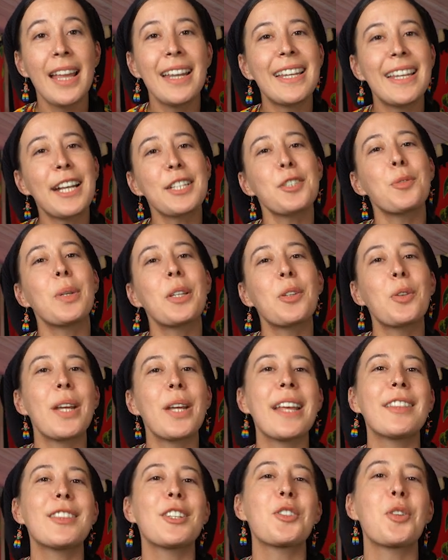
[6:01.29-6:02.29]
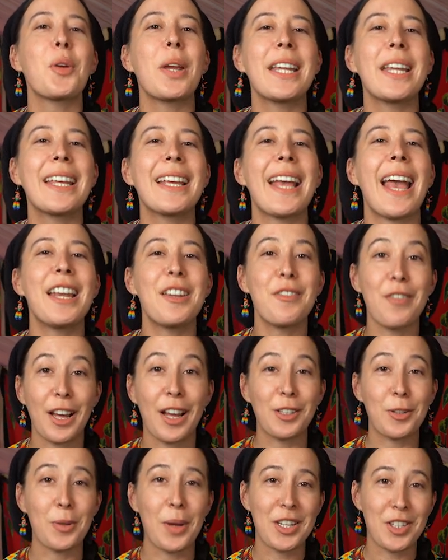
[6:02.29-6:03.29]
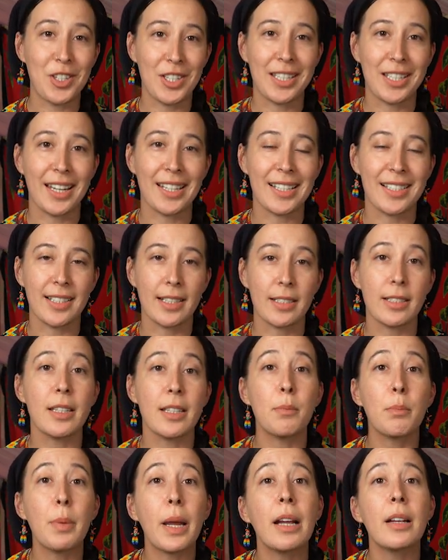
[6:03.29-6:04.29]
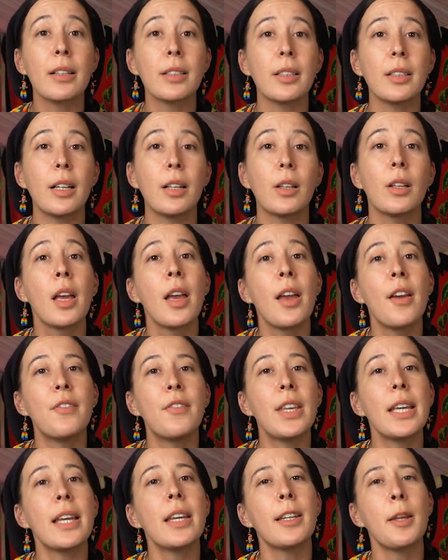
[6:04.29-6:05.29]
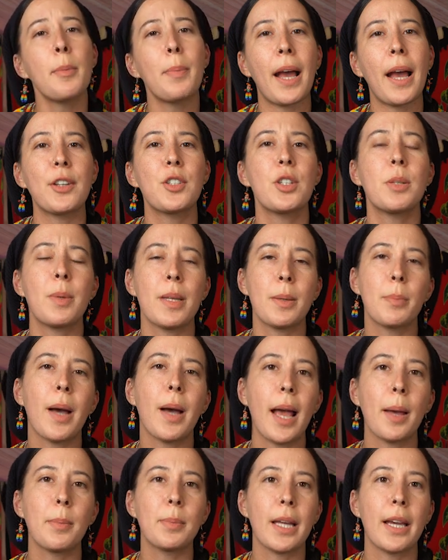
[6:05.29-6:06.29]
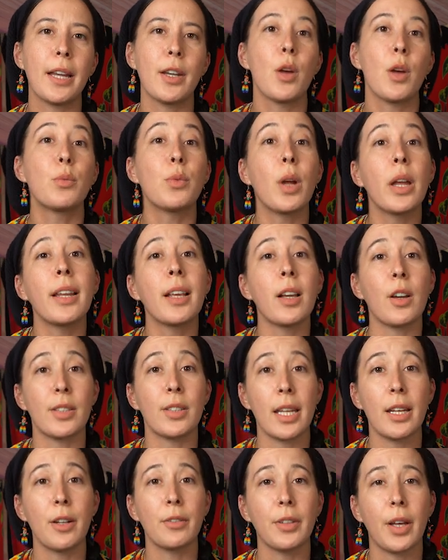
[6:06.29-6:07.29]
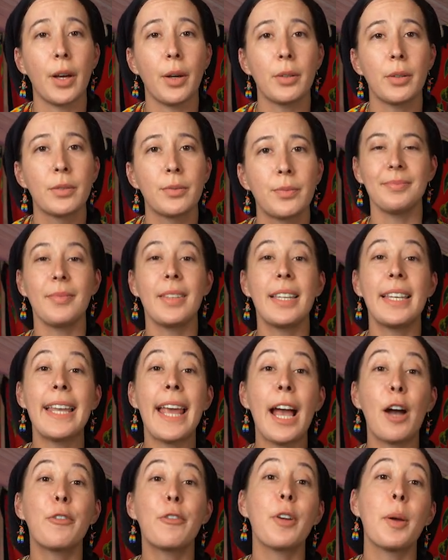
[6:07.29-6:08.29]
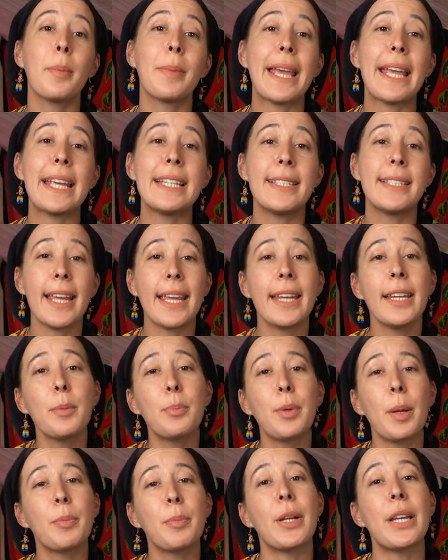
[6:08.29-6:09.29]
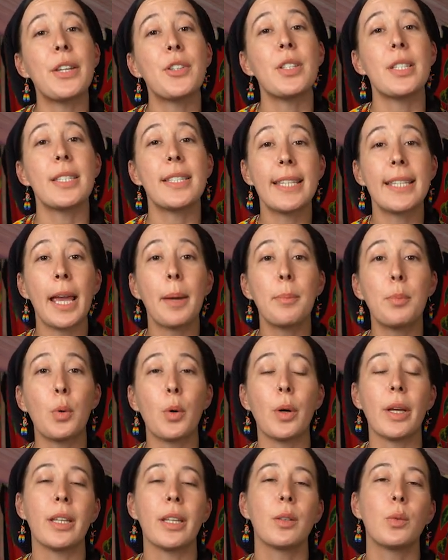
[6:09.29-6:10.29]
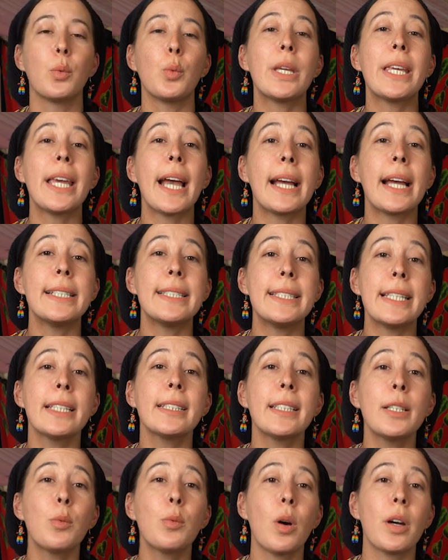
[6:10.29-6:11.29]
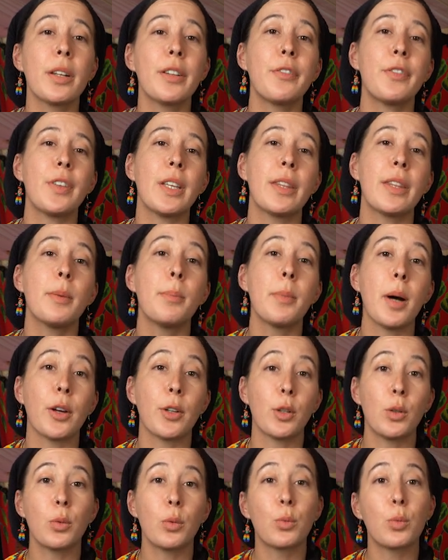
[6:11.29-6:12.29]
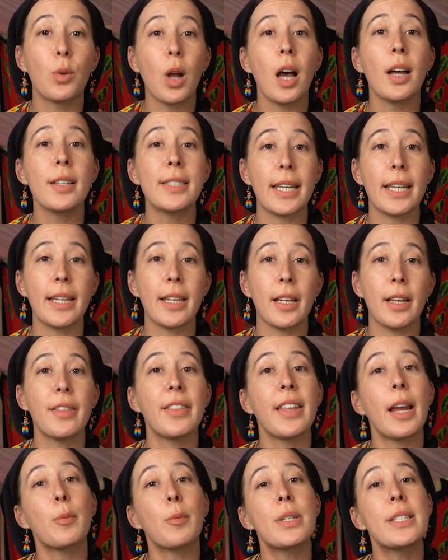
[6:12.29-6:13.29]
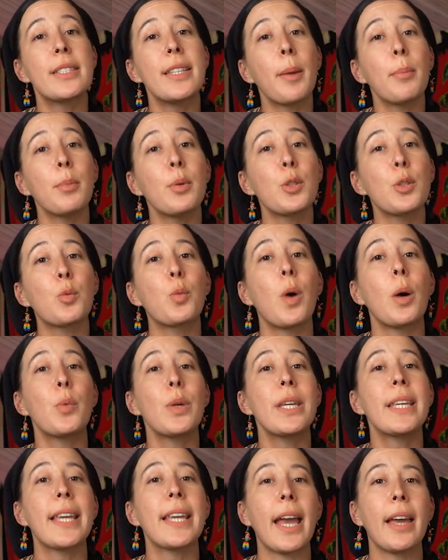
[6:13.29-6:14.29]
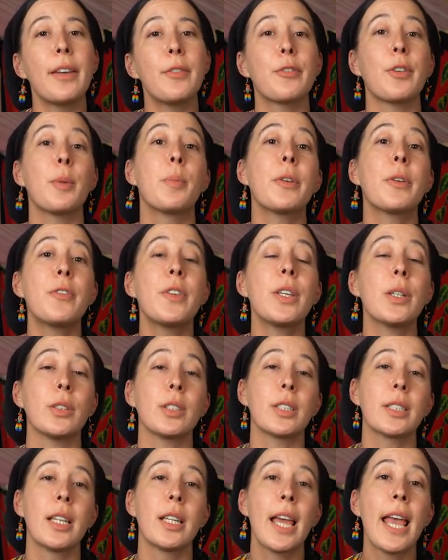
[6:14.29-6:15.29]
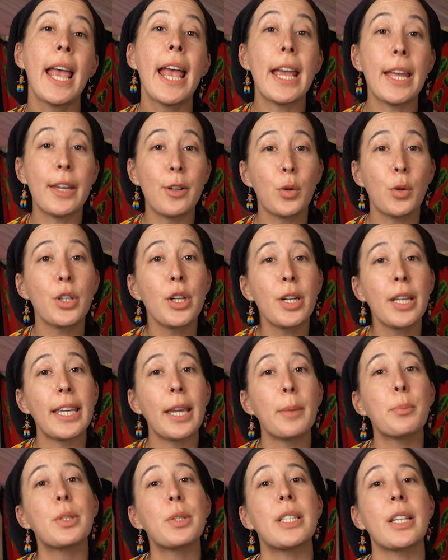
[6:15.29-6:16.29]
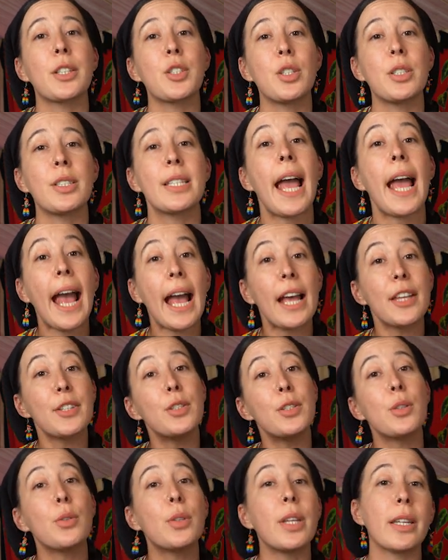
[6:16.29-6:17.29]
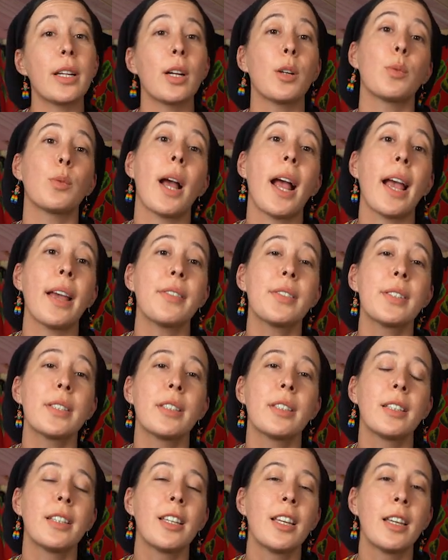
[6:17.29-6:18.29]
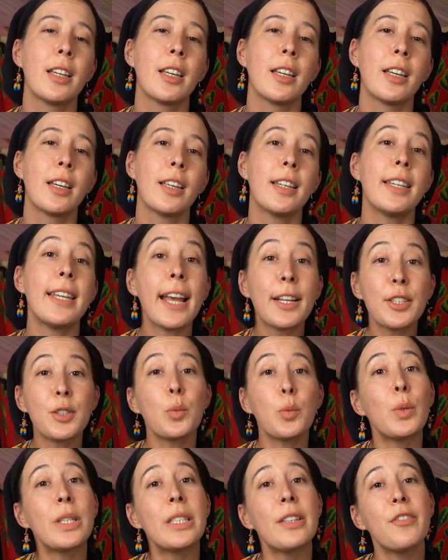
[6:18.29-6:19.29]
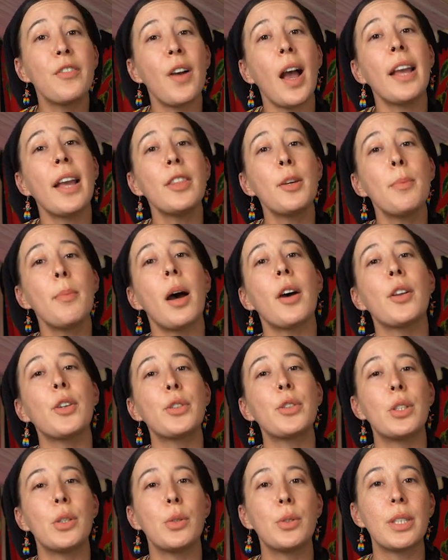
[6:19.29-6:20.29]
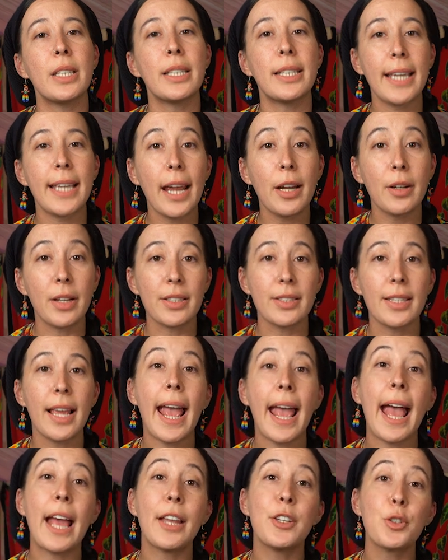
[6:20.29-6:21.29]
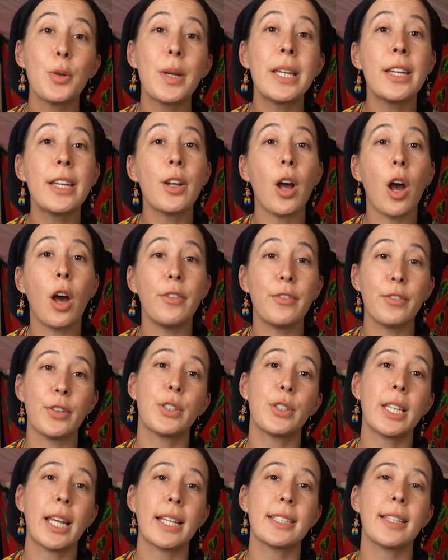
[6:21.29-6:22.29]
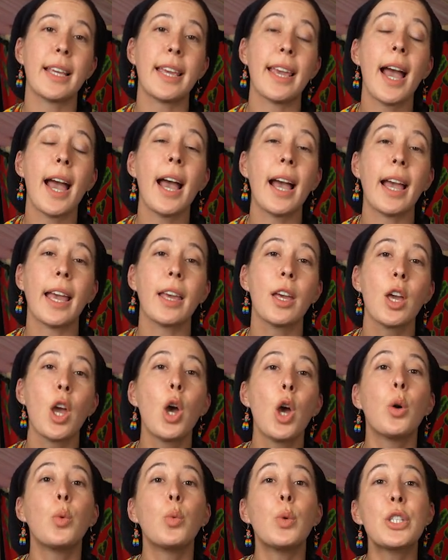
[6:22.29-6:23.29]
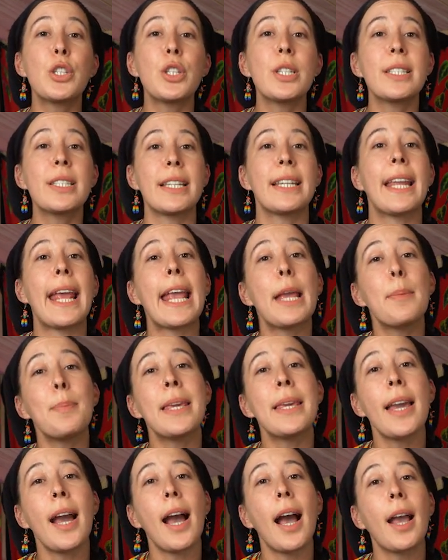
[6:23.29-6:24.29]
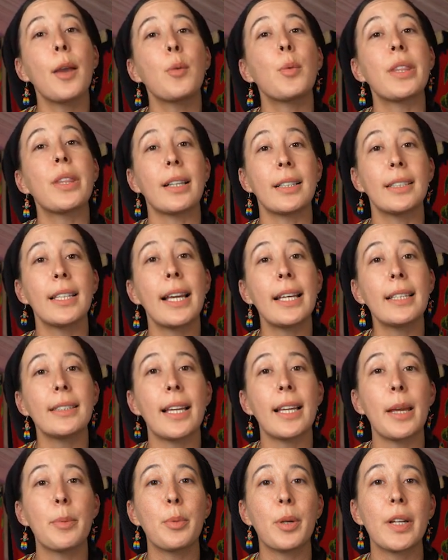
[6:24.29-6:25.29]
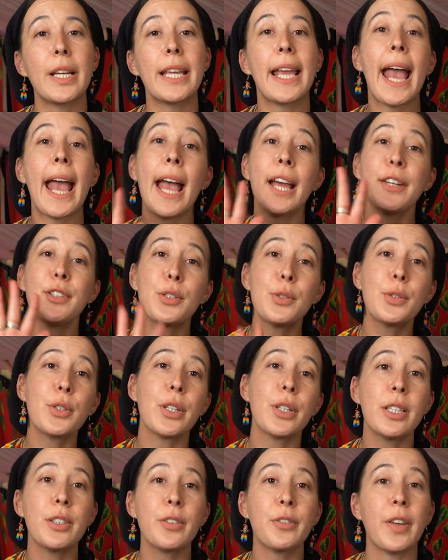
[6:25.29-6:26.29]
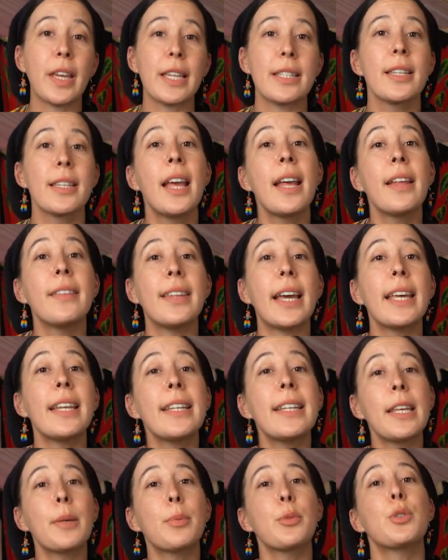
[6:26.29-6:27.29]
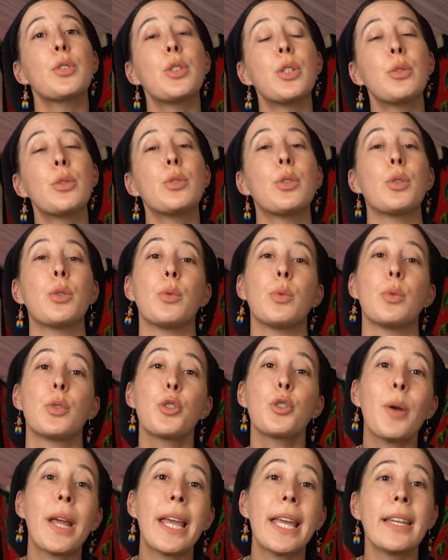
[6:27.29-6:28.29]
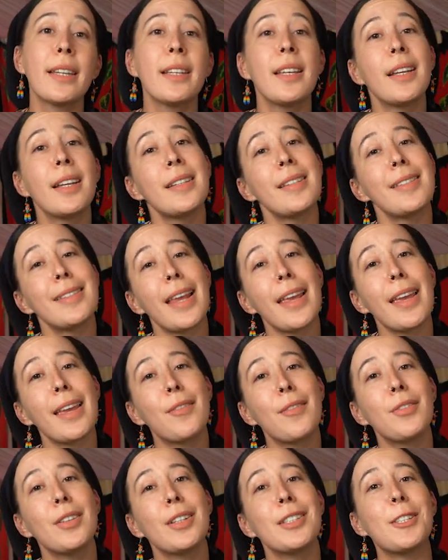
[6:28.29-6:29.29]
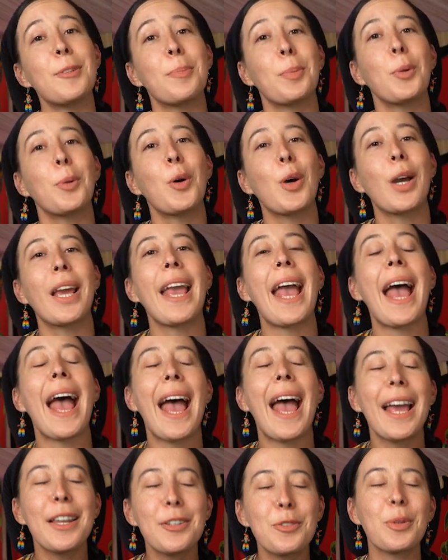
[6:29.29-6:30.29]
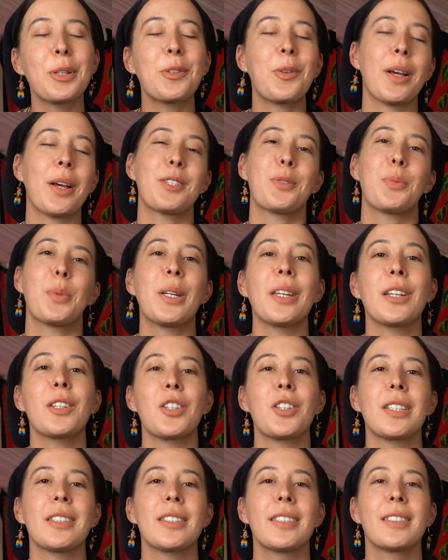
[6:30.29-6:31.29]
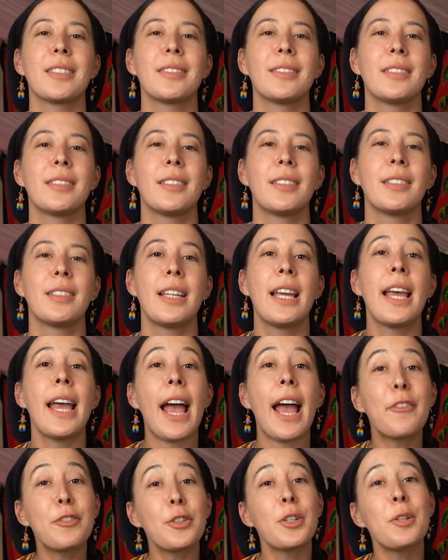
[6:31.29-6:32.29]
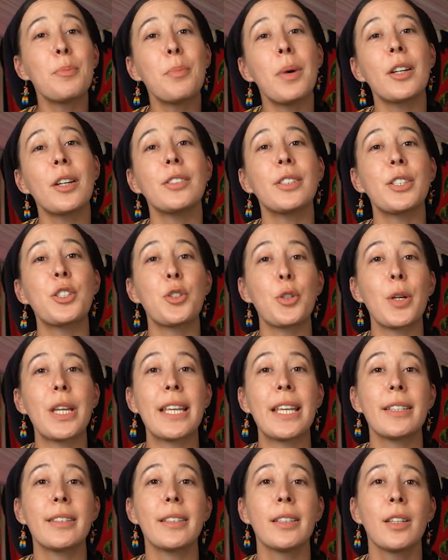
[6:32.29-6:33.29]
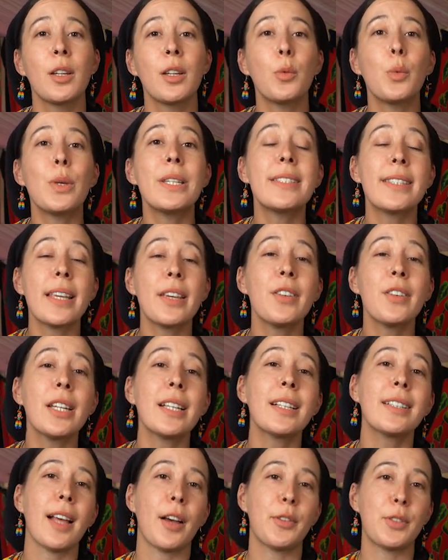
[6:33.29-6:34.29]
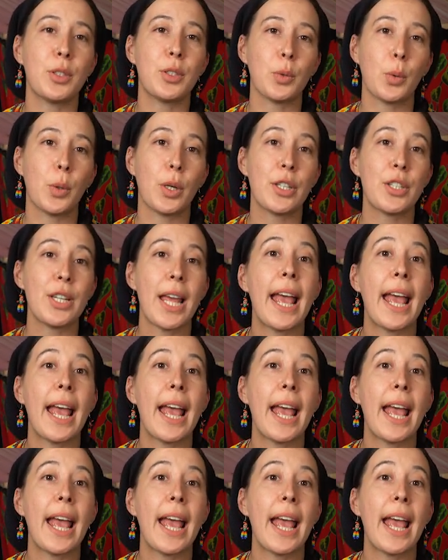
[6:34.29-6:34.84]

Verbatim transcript: Next, we create the training and evaluation datasets in parallel via an Apache Beam pipeline running on Dataflow. Now, from a data preparation standpoint, we ideally want to feed the model raw data that resembles what we get from the field in order to get predictions as new data arrives. Next, we define the model using Keras and train it on Vertex A I, which is an A P I with a client library and user interface that enables you to train, save, deploy, and request predictions. After our model is trained, we save it in cloud storage